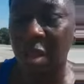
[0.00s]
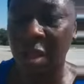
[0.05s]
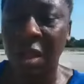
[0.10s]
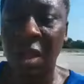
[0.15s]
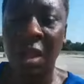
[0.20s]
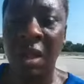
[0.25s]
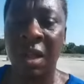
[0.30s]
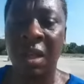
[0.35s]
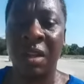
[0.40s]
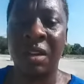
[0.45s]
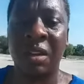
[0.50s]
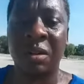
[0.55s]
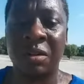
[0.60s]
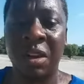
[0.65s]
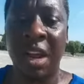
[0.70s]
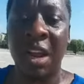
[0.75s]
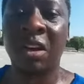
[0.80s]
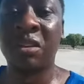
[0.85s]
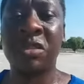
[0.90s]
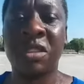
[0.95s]
the
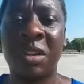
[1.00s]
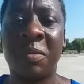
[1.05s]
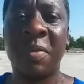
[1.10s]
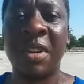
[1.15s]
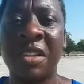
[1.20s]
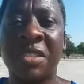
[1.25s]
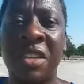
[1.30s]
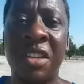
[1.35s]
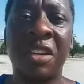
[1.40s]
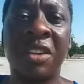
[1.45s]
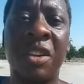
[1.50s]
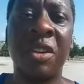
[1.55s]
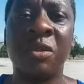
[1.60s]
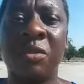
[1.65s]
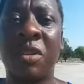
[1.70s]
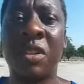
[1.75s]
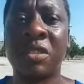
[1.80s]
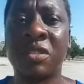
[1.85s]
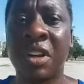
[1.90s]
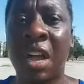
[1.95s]
LGBTQ does
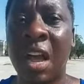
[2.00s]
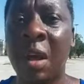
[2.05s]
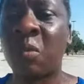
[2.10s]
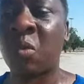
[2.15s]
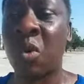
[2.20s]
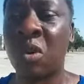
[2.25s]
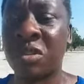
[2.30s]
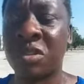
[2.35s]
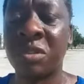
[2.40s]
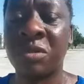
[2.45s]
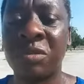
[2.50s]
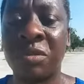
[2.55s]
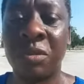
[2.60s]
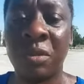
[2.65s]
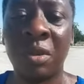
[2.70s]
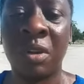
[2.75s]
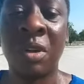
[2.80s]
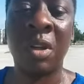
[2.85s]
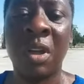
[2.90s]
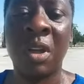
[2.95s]
not want to
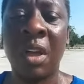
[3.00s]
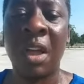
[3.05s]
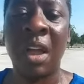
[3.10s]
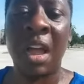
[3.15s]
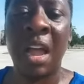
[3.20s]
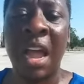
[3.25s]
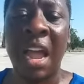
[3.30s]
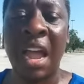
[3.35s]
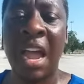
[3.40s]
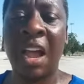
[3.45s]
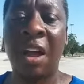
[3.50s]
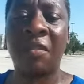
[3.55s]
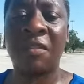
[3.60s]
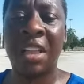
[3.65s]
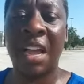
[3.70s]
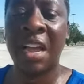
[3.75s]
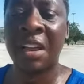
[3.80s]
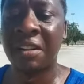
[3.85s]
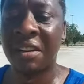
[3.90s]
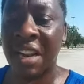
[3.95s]
have
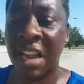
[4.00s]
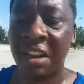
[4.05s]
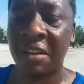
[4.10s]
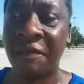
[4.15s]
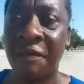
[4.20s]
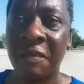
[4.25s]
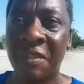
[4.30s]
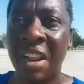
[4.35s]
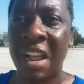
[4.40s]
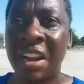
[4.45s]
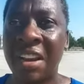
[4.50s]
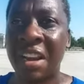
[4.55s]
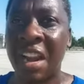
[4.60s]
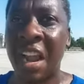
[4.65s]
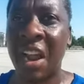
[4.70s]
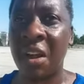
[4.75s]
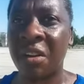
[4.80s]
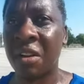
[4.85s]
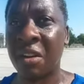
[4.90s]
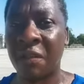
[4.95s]
that narrative
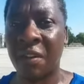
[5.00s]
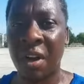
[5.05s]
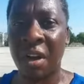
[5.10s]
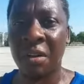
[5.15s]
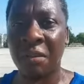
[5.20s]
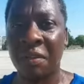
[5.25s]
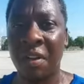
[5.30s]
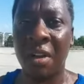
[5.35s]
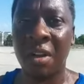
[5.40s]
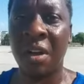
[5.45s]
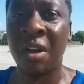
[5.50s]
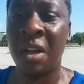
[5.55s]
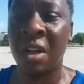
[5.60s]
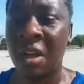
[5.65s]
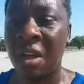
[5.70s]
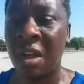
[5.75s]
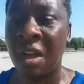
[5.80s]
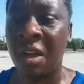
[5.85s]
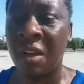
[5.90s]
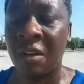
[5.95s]
of,
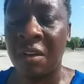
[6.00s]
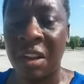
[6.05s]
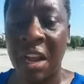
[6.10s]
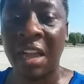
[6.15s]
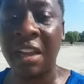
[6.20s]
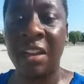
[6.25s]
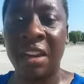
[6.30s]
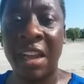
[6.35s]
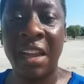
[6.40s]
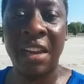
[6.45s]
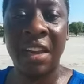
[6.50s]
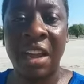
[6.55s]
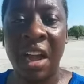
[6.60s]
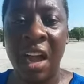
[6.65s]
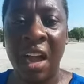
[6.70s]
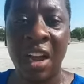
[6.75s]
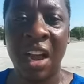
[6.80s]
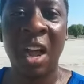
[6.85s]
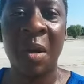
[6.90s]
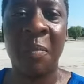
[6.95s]
like, Lady Gaga
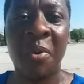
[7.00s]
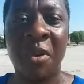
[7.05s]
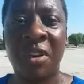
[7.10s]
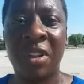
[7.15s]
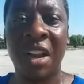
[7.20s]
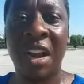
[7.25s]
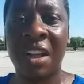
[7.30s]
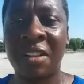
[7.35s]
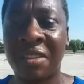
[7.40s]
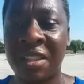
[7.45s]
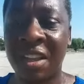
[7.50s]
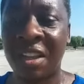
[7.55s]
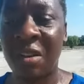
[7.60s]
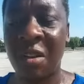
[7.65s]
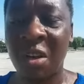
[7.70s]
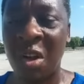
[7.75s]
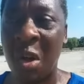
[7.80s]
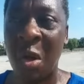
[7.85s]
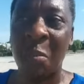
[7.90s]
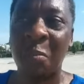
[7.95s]
put it out there,
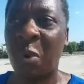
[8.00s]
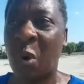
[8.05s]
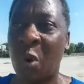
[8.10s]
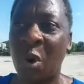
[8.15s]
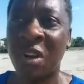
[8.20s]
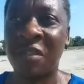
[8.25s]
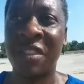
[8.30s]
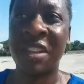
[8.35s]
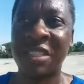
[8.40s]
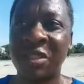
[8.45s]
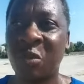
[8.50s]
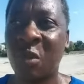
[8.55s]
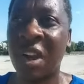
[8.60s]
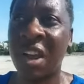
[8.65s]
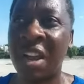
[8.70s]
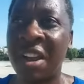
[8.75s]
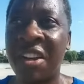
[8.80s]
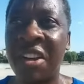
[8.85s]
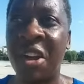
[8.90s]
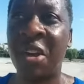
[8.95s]
born this way.
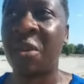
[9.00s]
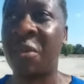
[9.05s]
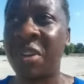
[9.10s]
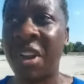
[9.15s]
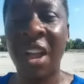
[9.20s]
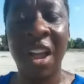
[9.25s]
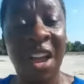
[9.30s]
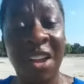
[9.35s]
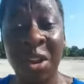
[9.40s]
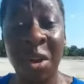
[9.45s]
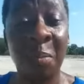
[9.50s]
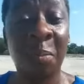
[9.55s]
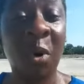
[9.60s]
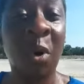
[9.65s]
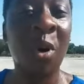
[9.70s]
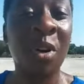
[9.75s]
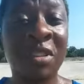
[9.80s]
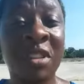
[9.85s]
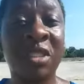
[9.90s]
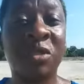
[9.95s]
No, yeah, you're born this
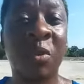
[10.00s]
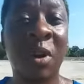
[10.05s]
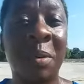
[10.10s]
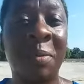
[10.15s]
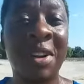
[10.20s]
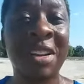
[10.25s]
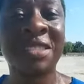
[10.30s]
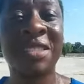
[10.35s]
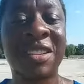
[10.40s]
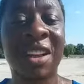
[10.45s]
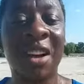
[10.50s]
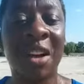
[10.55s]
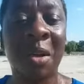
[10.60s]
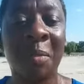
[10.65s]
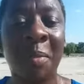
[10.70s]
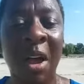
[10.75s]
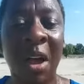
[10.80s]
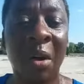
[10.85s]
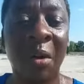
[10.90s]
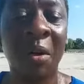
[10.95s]
way, but let's talk about
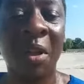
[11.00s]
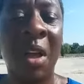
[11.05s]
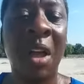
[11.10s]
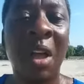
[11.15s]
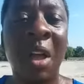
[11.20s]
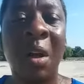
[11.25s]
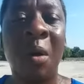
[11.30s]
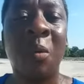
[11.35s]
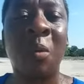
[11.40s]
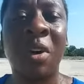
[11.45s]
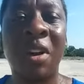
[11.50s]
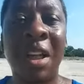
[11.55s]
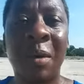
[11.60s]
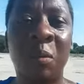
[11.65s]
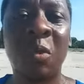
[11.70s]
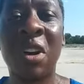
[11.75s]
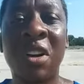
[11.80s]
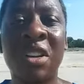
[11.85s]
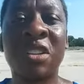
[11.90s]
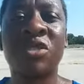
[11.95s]
what
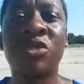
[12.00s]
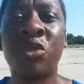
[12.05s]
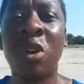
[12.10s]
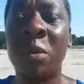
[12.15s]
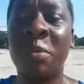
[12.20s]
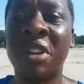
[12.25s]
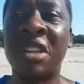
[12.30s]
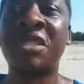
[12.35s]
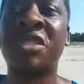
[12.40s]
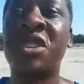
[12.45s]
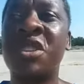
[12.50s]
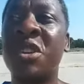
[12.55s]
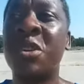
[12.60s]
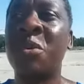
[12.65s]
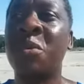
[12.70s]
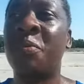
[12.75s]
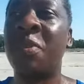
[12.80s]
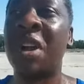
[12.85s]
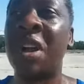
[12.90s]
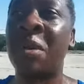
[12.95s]
contributed to you
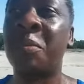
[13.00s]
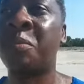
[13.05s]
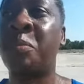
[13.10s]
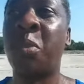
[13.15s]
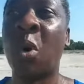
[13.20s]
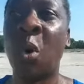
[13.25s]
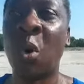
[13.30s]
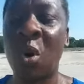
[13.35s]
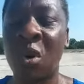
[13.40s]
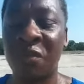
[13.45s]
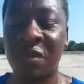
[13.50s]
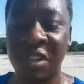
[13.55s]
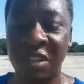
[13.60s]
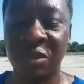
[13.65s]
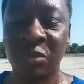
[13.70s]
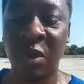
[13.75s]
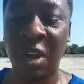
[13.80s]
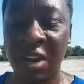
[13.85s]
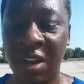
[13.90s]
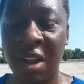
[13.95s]
being born this way.
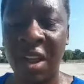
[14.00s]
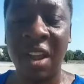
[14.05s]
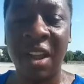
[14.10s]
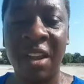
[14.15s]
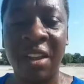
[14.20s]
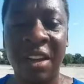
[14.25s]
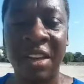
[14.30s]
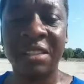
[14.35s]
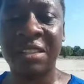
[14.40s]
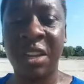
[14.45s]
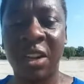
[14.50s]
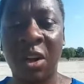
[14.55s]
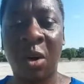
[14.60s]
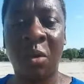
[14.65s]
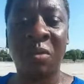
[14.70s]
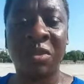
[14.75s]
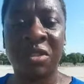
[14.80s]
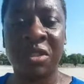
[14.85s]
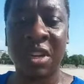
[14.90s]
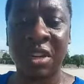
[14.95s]
They say
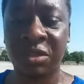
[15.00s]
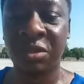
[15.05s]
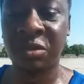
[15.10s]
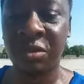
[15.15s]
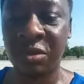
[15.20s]
homosexuals